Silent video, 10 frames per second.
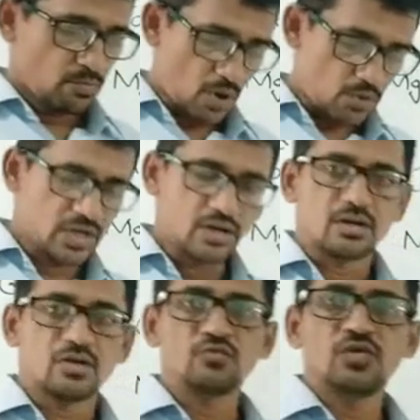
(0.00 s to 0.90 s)

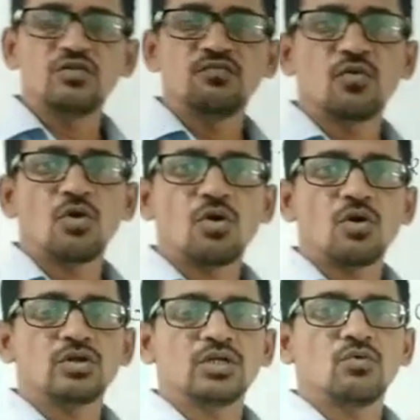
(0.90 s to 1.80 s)
powder will
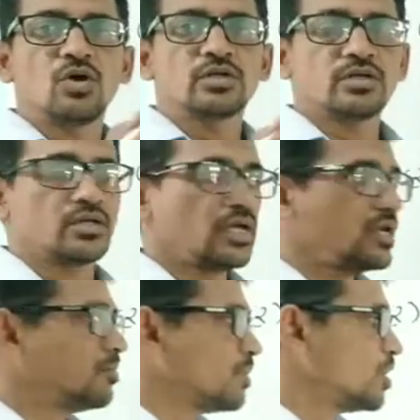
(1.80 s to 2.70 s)
flow on the water
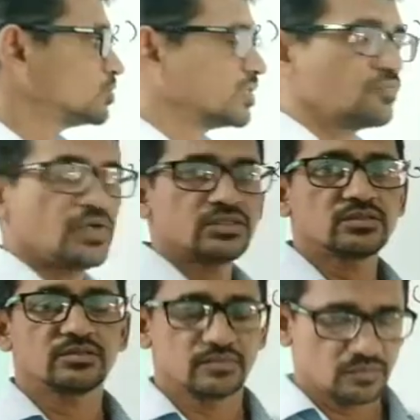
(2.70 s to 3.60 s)
and above
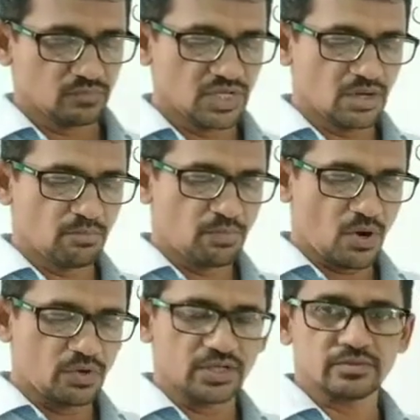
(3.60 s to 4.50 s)
surface become
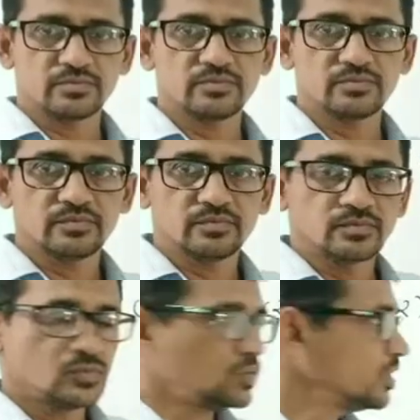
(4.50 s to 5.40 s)
powder.
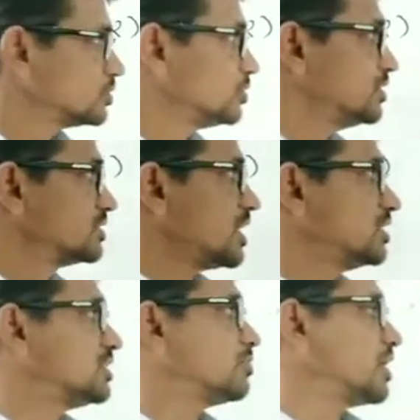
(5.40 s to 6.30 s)
Okay, so this
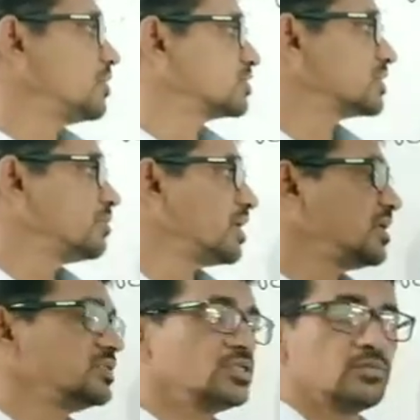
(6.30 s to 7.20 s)
calcium hydroxide,
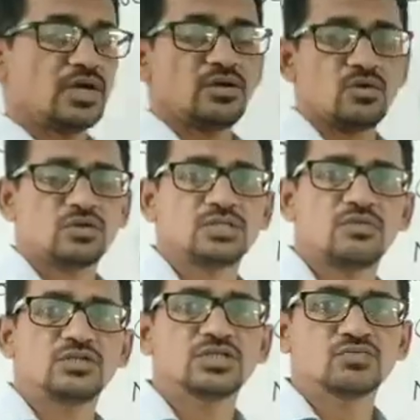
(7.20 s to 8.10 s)
magnesium
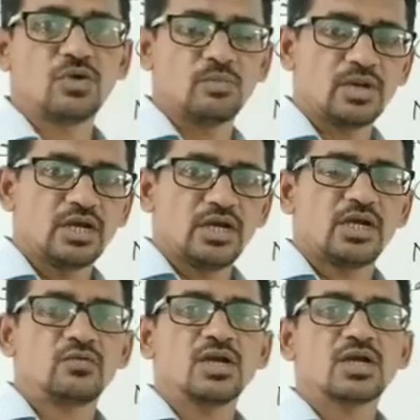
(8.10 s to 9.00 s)
hydroxide which is formed,
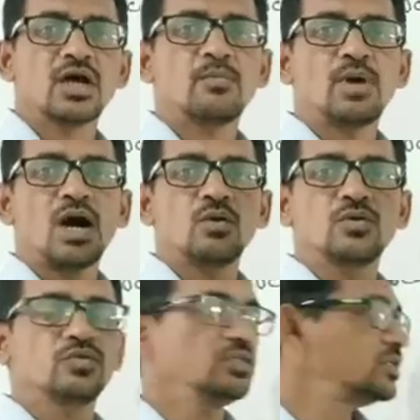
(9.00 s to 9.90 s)
it will come
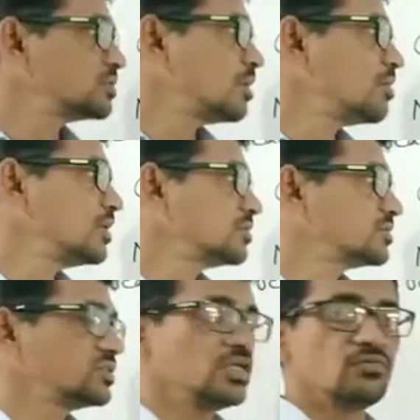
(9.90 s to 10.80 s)
out with this bubble,
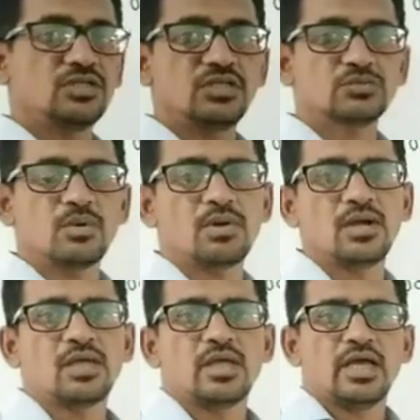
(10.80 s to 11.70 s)
stick with this bubble,
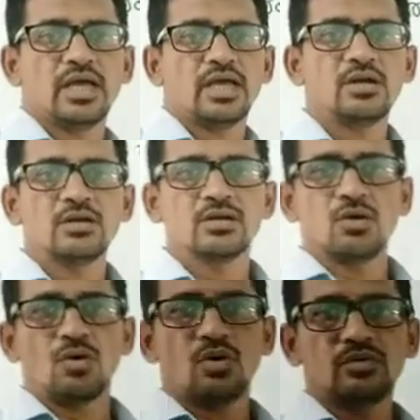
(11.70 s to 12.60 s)
and
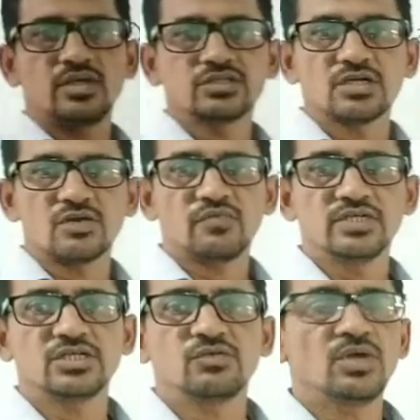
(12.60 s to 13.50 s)
on the
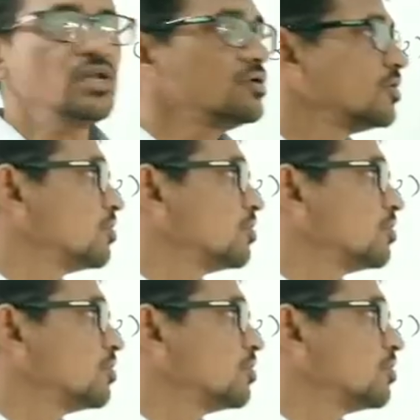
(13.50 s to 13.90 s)
surface it will